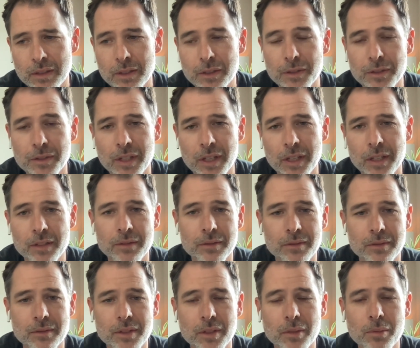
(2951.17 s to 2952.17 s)
Say
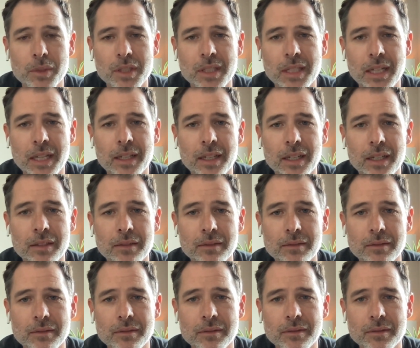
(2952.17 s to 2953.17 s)
someone's dating,
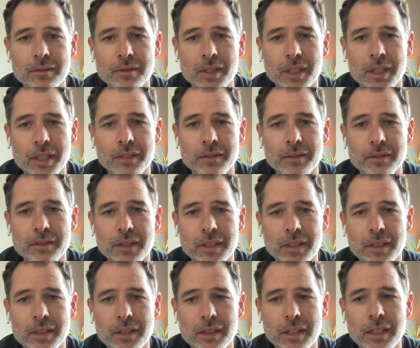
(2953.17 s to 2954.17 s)
right?
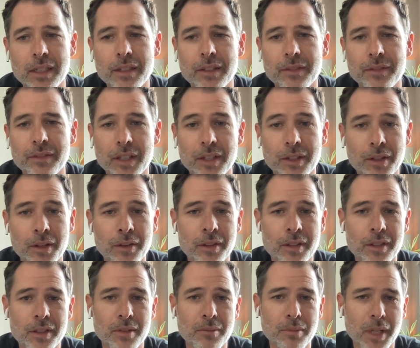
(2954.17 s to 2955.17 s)
And if they know
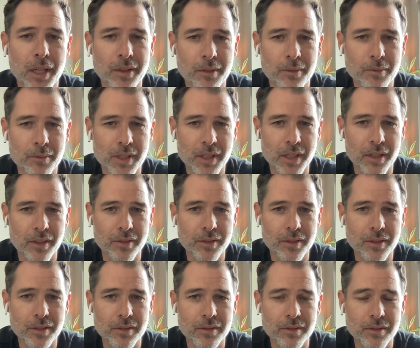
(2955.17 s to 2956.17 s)
this about
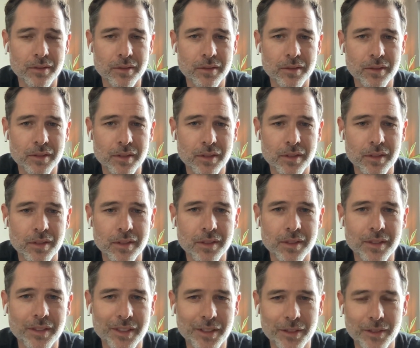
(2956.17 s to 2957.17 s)
themselves,
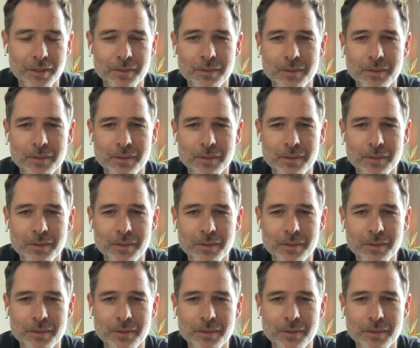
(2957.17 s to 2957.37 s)
you know,